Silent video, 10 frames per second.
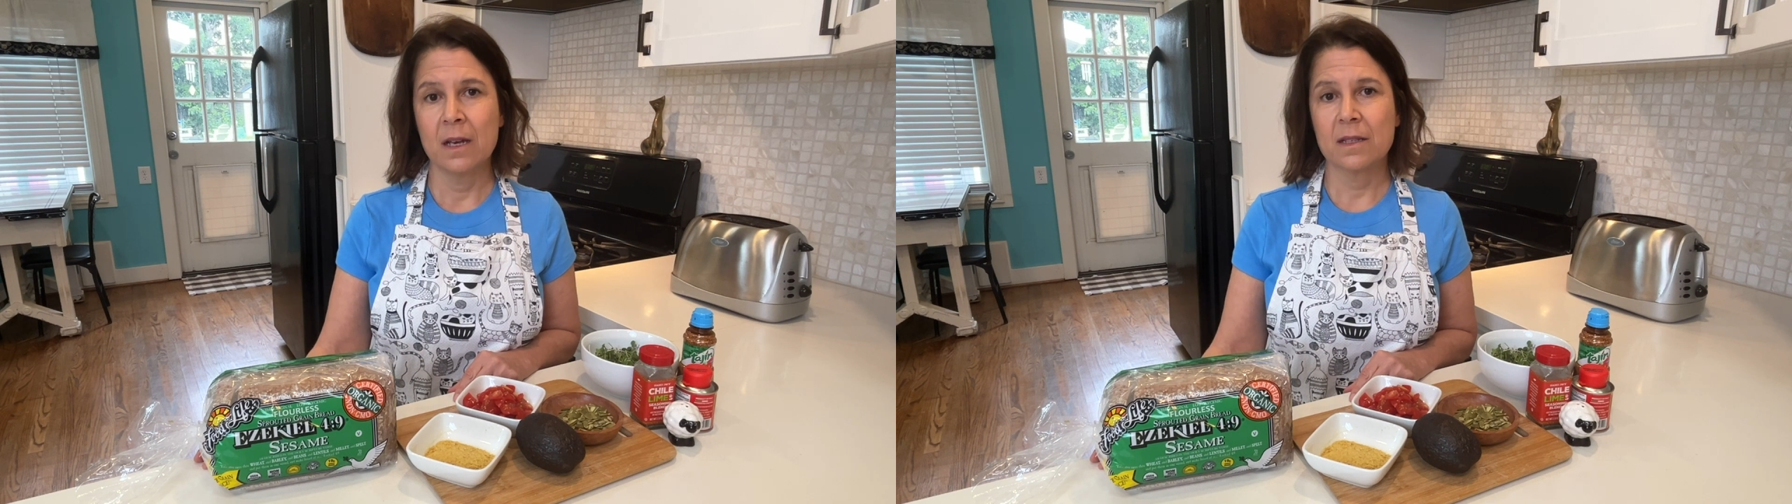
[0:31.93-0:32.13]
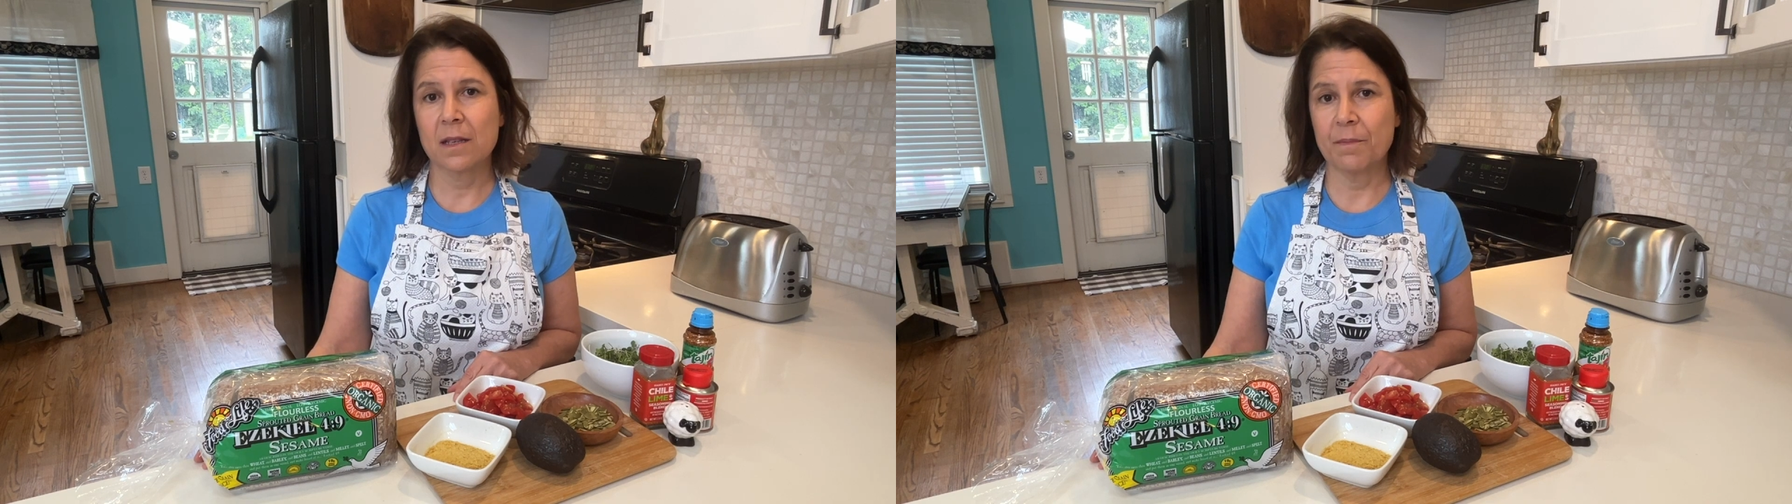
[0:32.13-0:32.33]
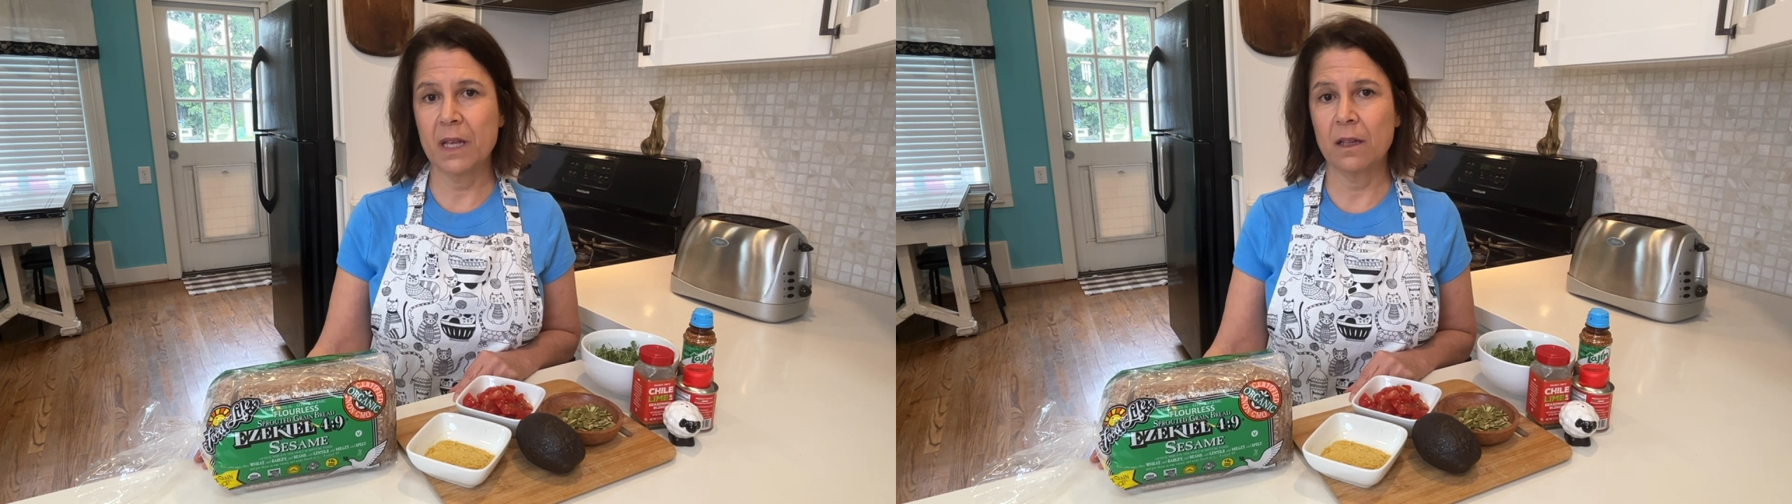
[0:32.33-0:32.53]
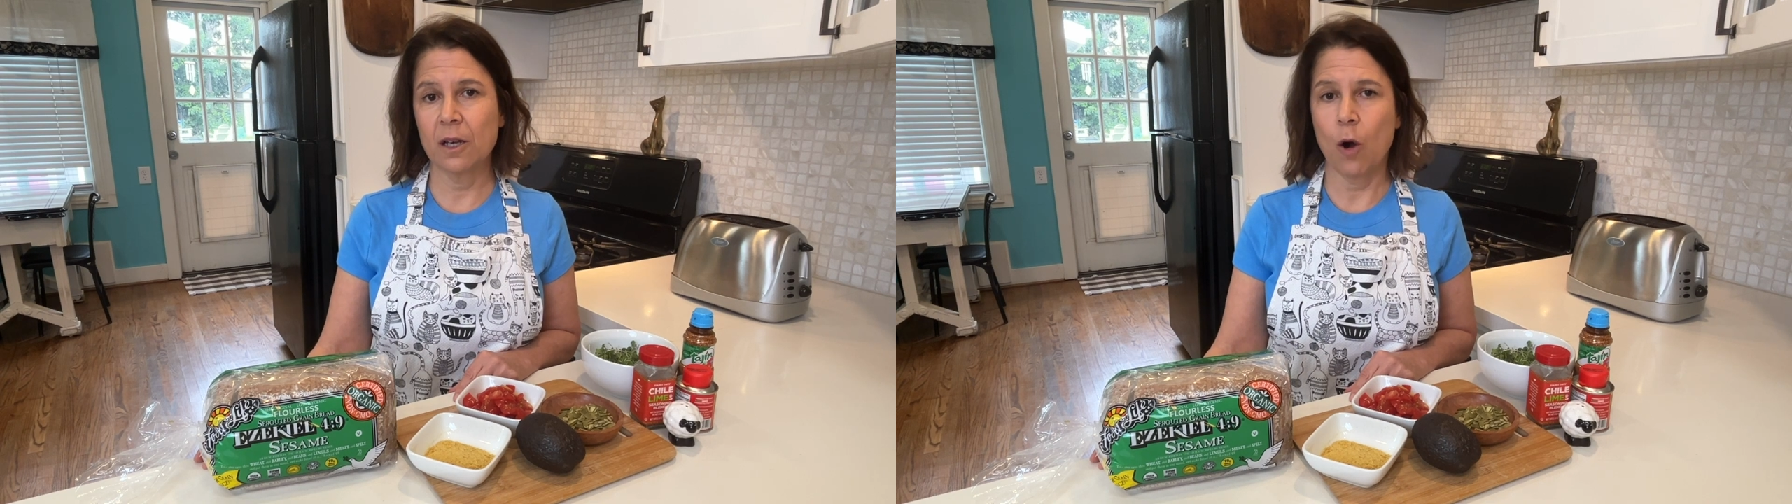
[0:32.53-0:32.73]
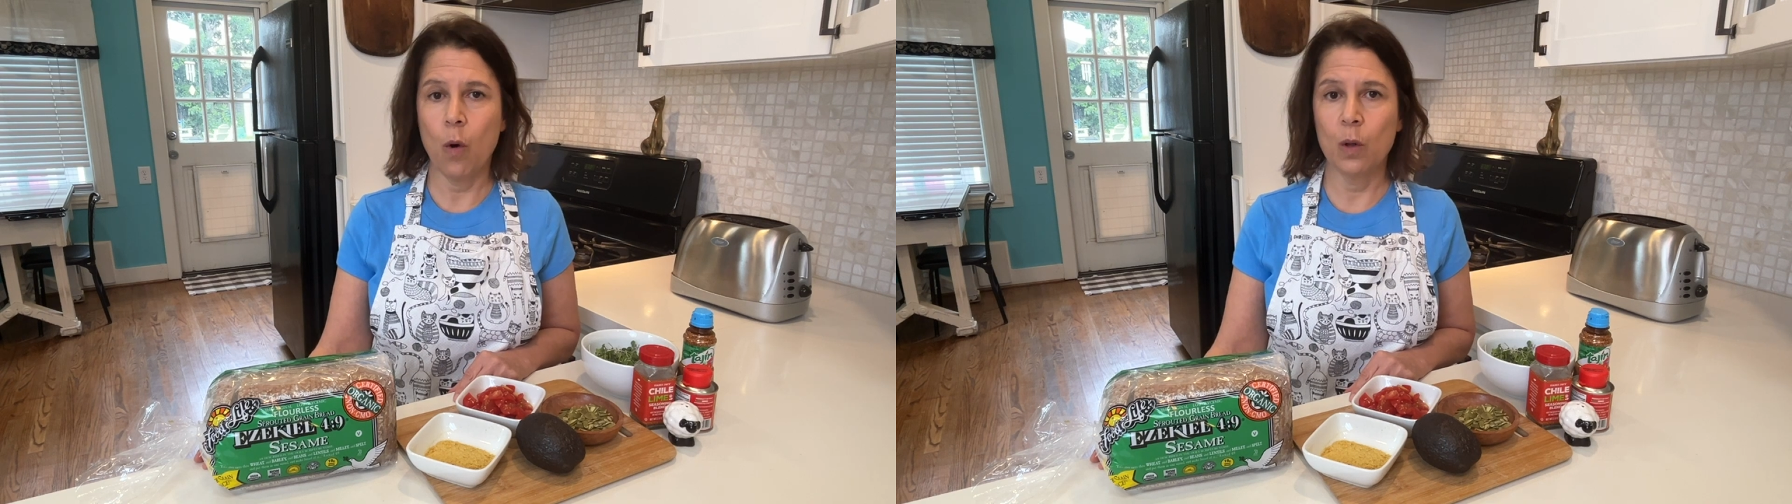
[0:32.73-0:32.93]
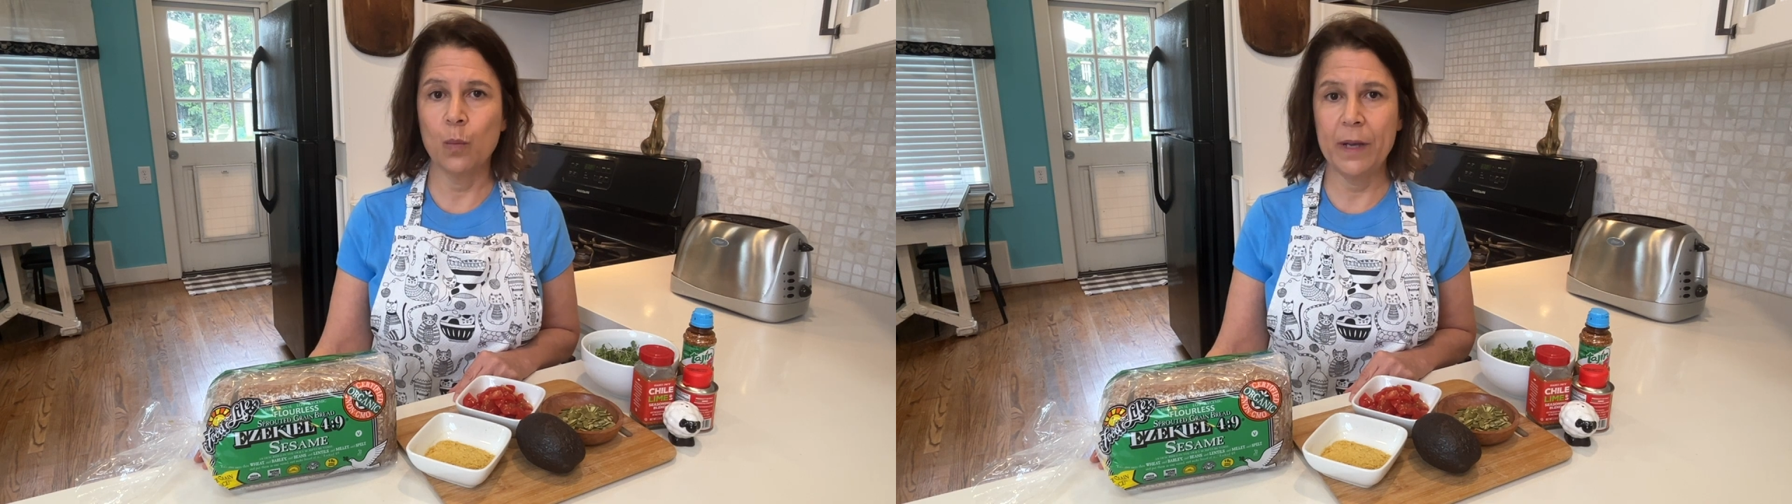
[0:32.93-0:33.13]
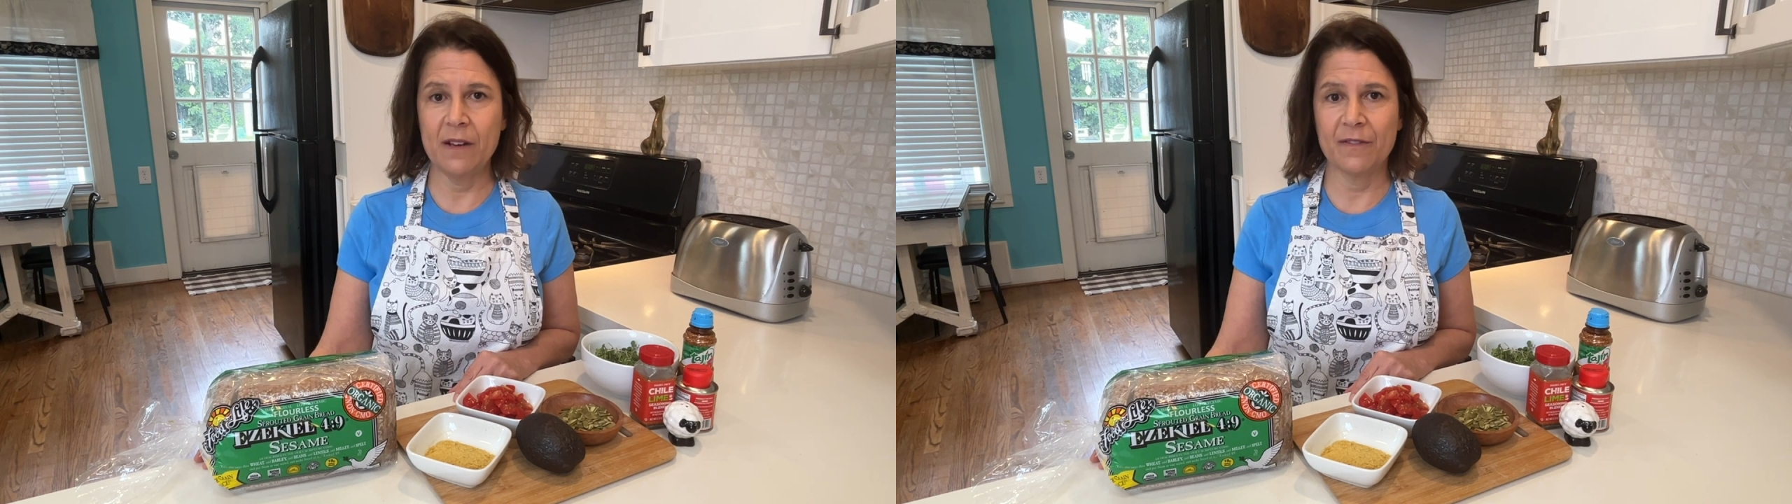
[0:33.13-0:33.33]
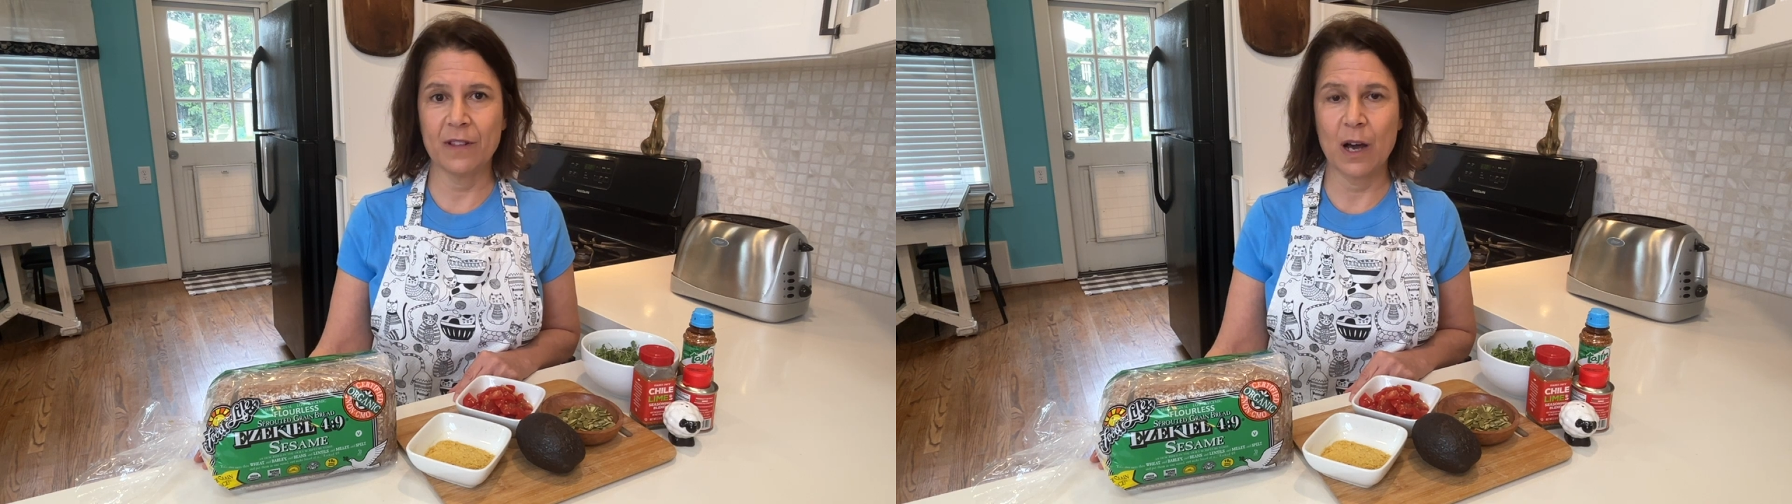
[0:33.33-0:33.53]
something like whole
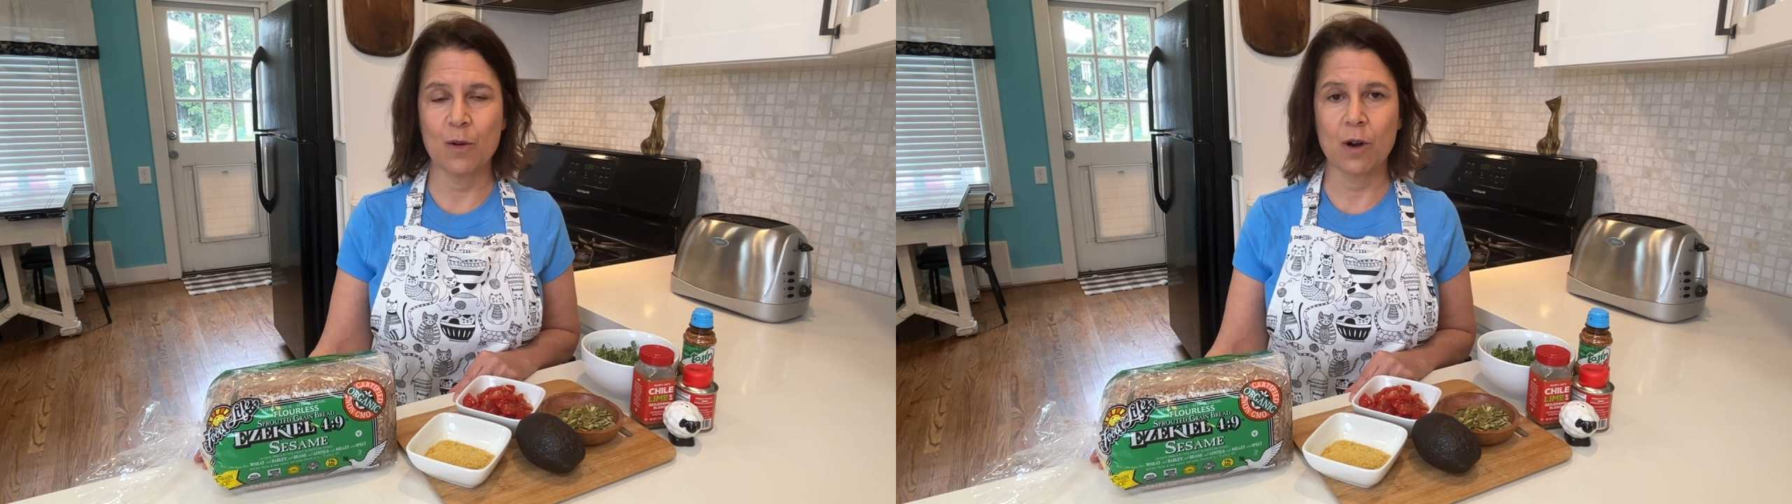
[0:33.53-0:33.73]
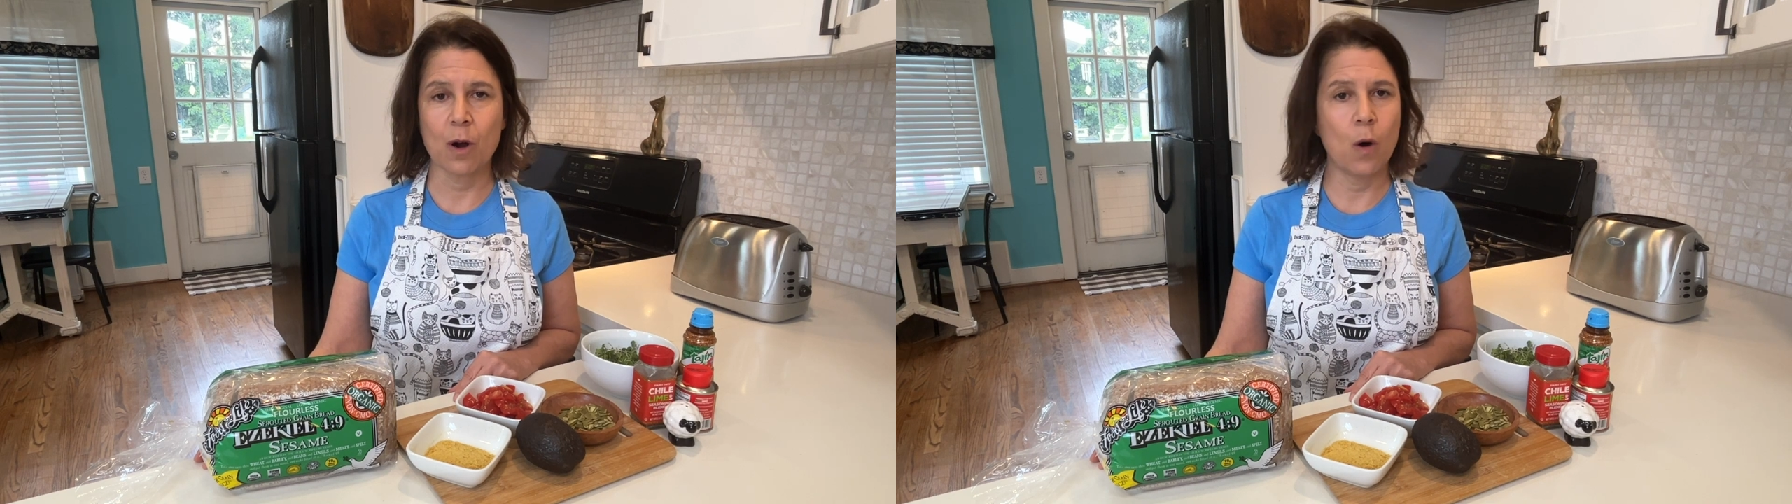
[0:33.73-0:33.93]
wheat flour,